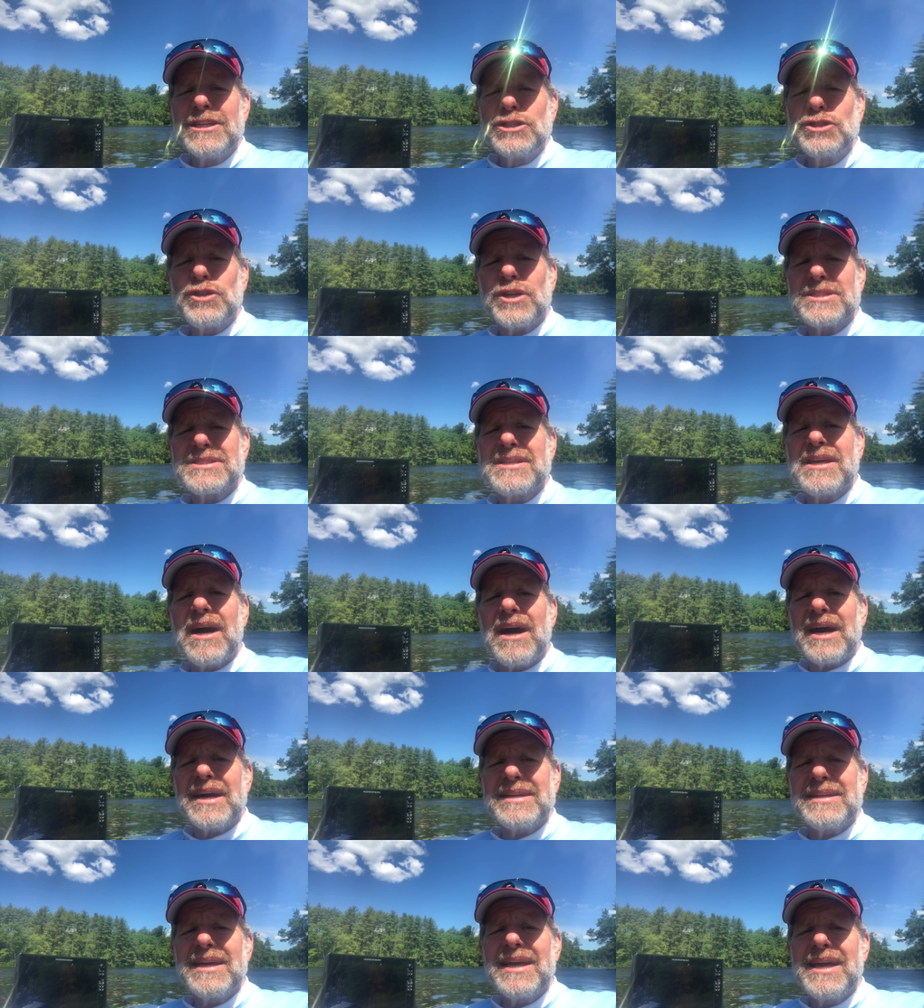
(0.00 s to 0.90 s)
trust
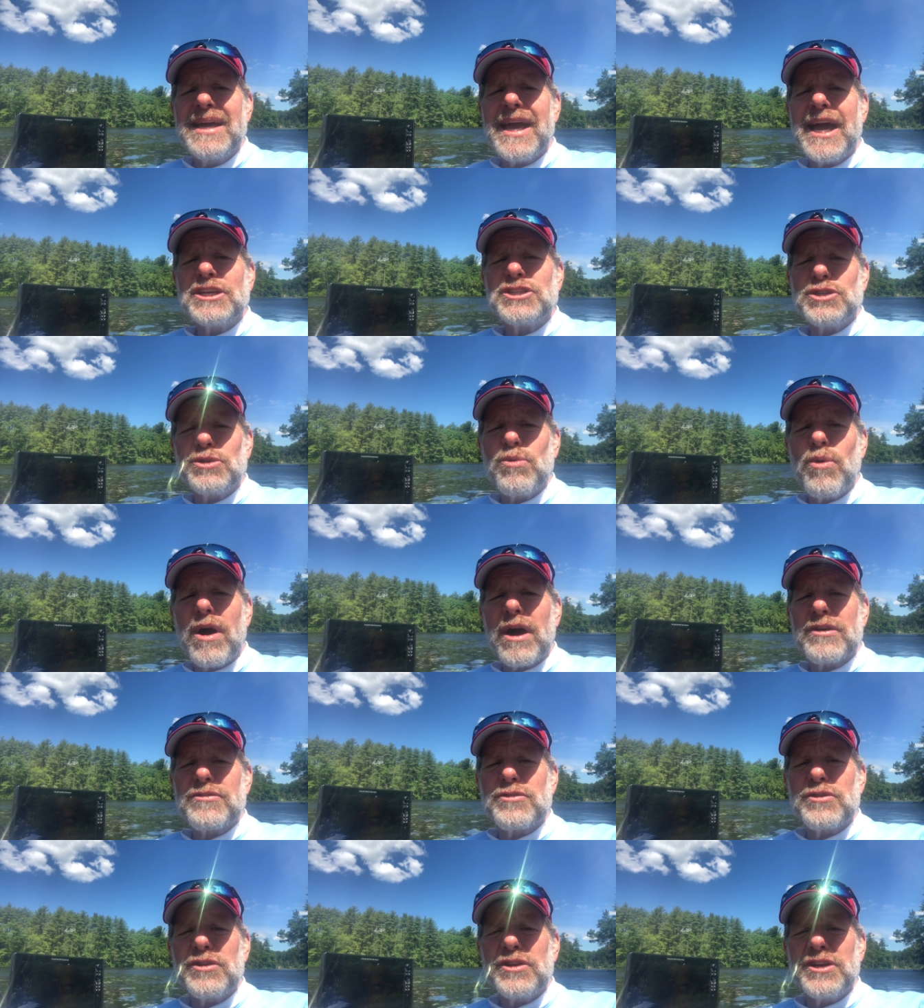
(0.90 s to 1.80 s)
God as you
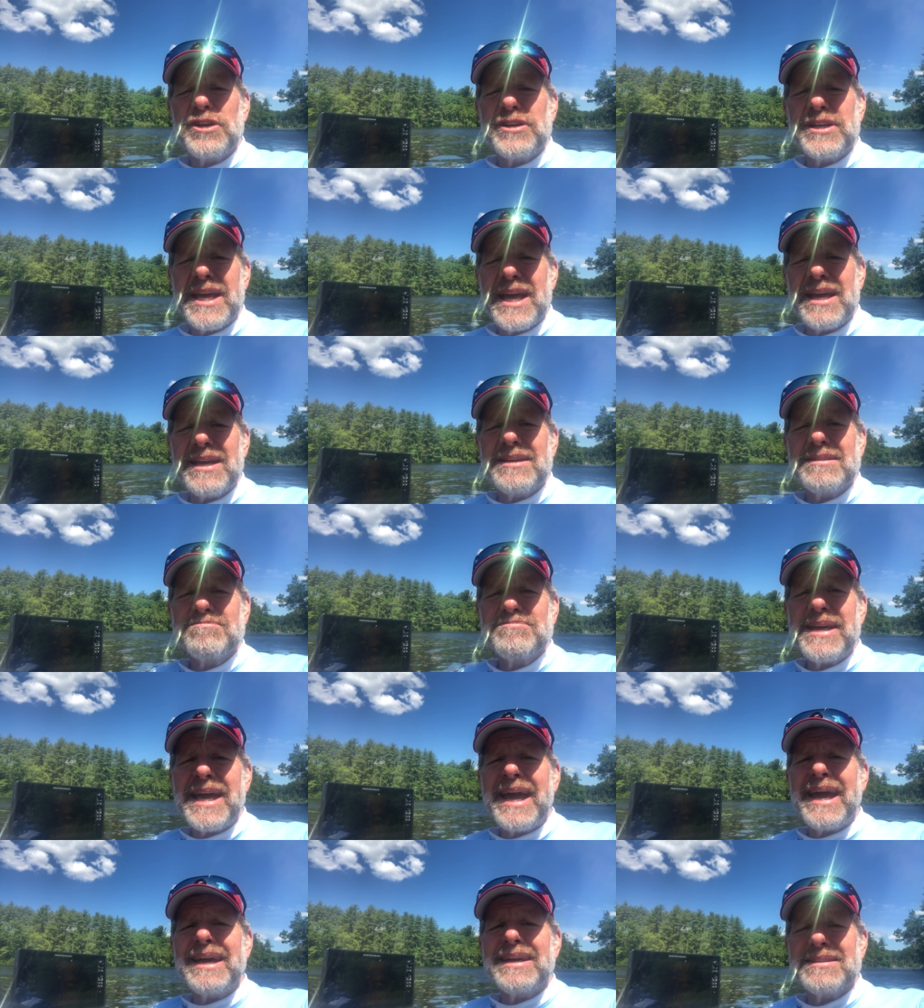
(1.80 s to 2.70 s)
walk through your day.
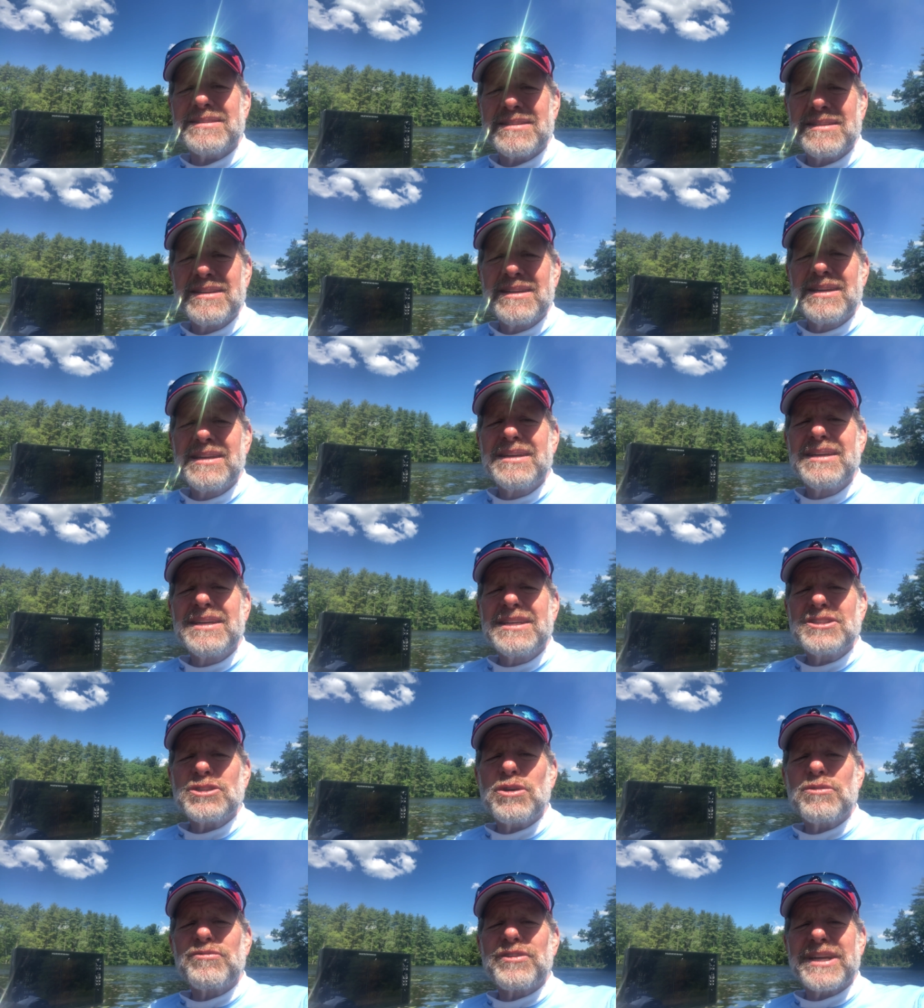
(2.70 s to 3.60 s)
And
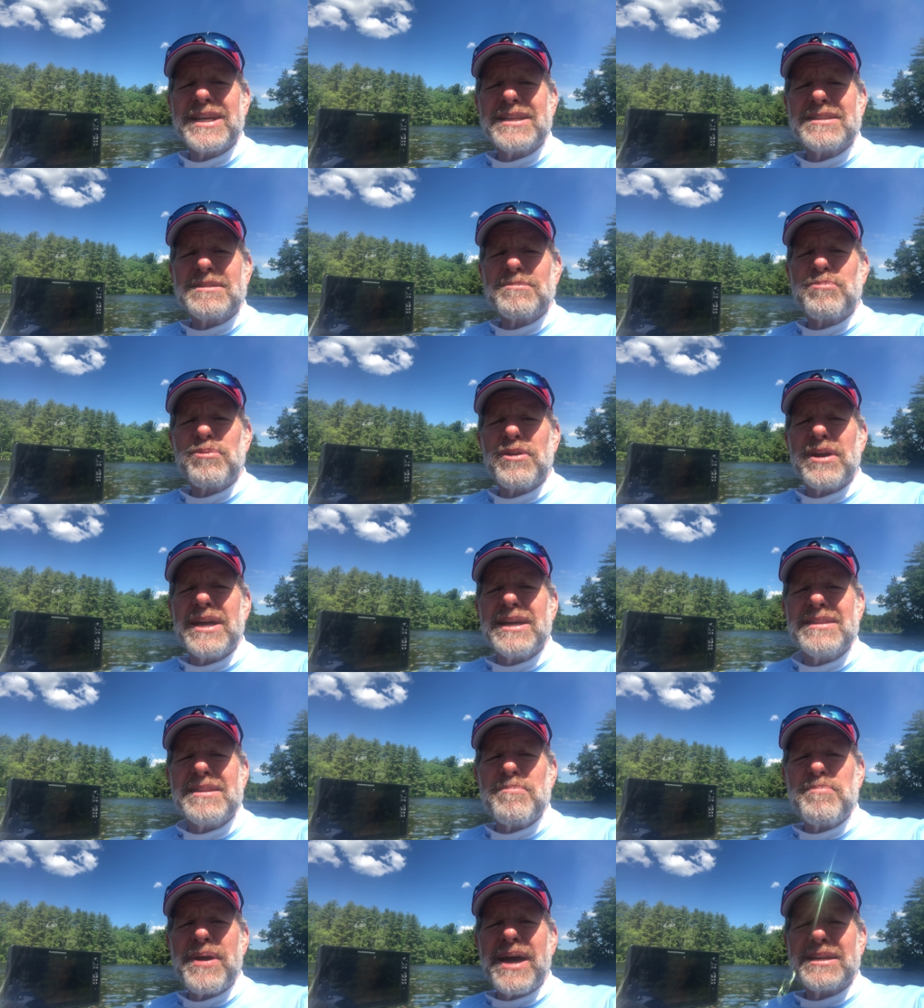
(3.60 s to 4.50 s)
don't forget to pray
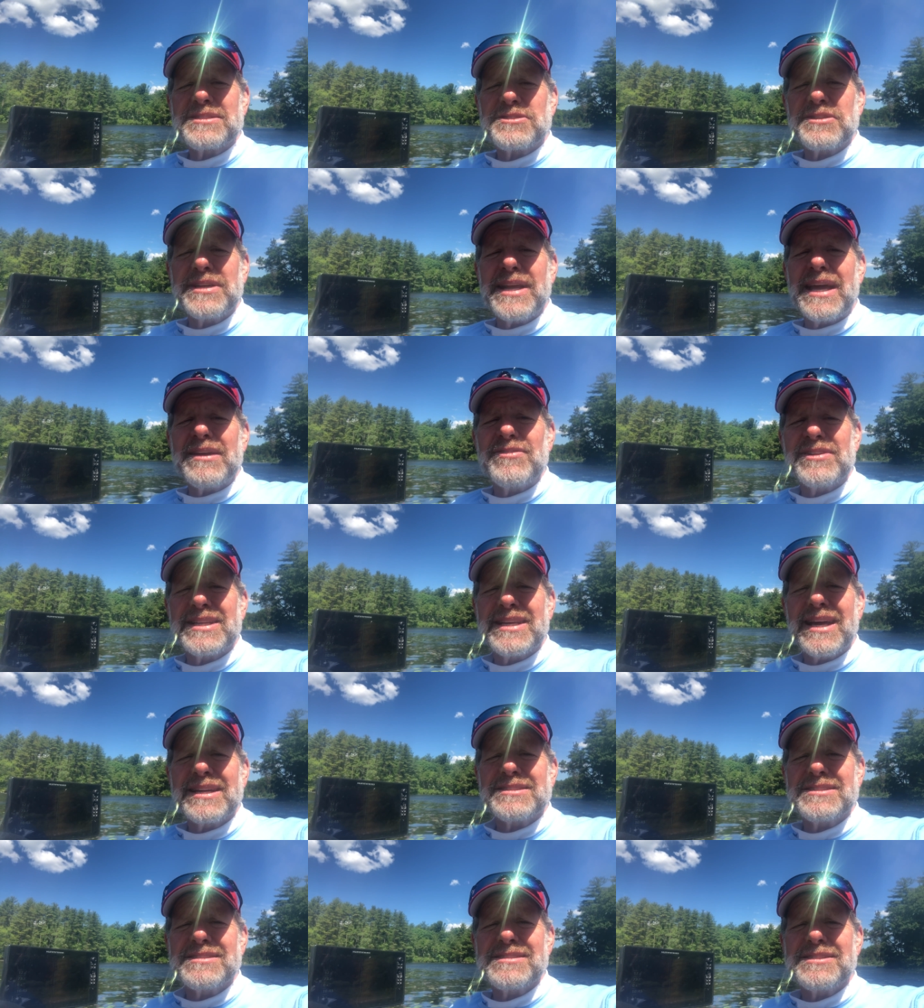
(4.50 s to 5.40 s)
that Pastor David
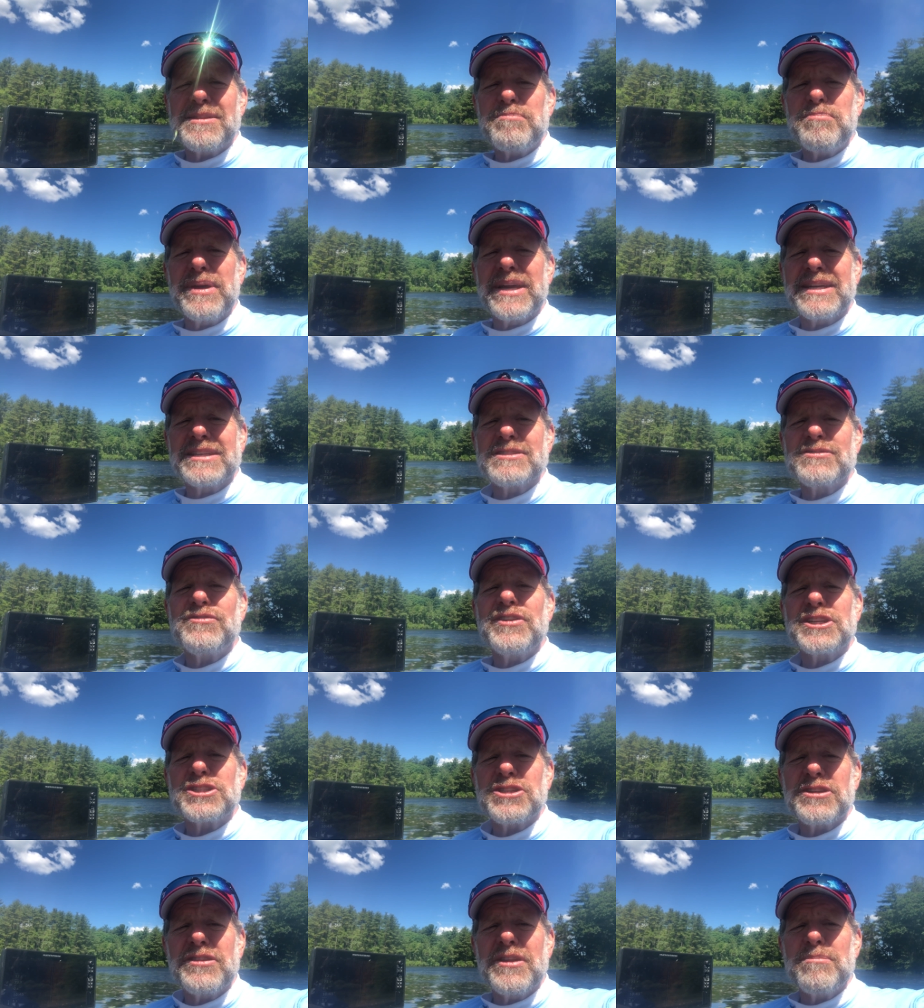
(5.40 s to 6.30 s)
catches the biggest
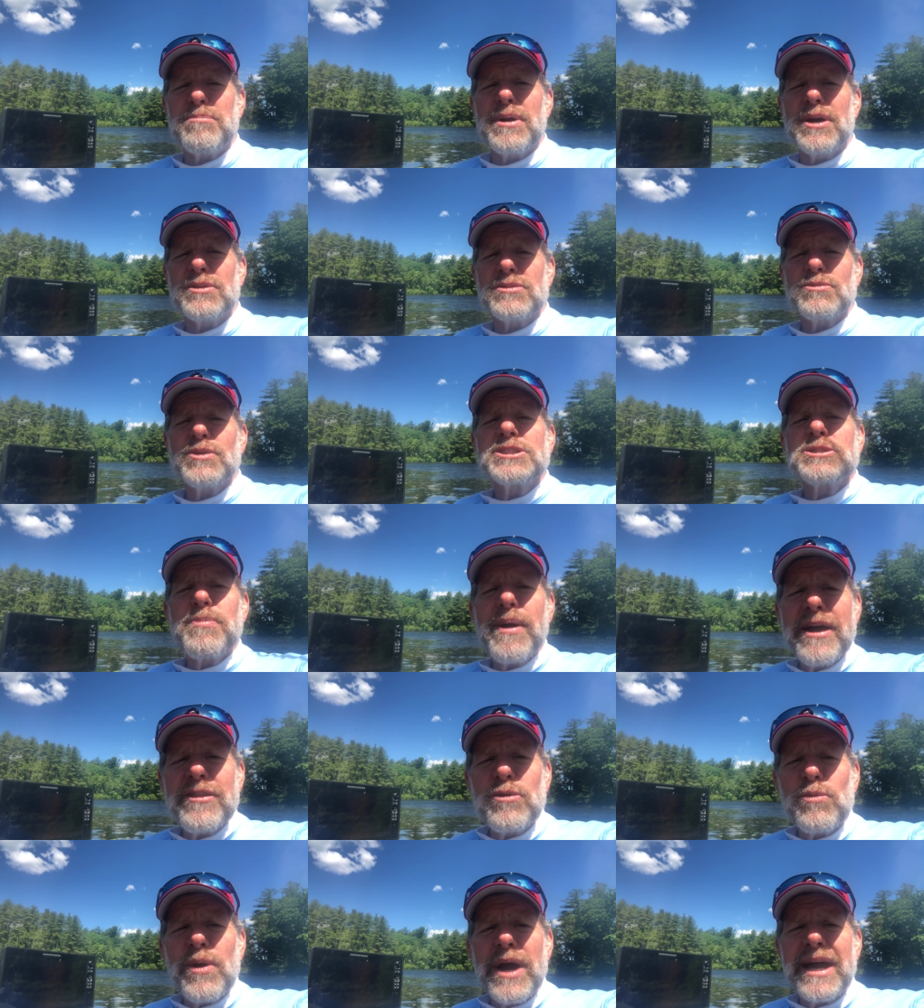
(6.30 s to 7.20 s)
fish in the boat, which,
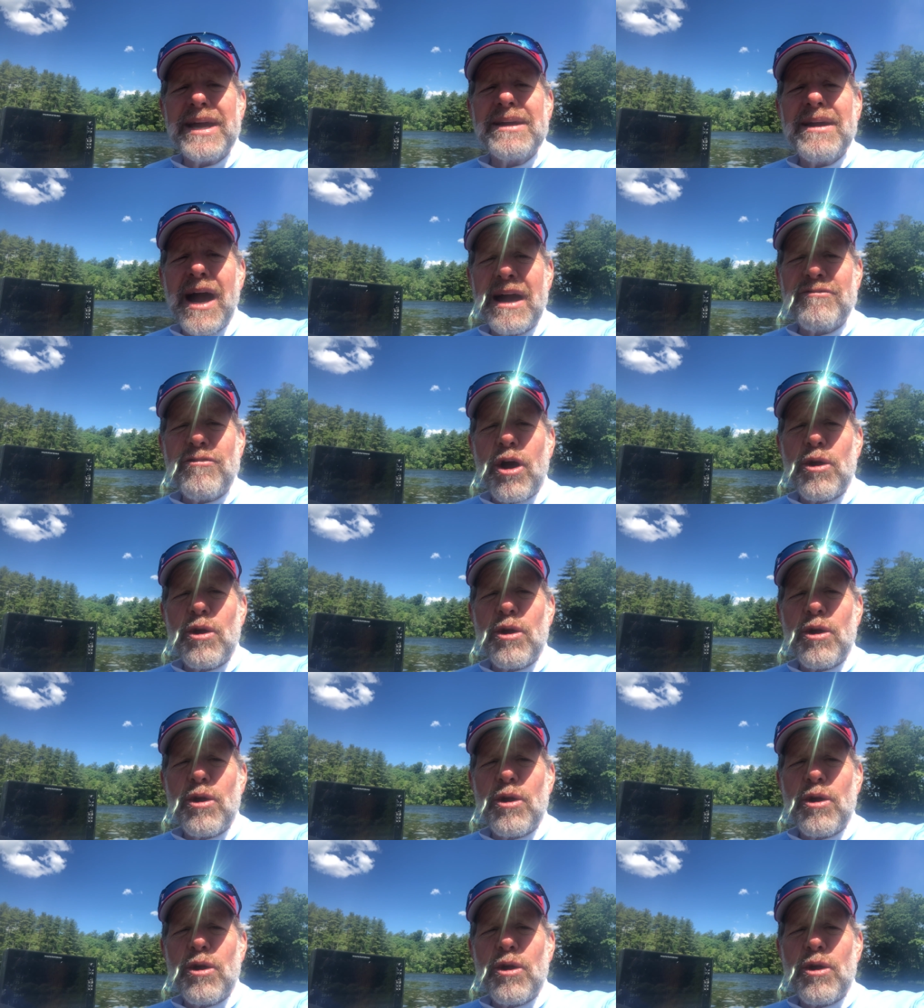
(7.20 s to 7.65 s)
by the way, I've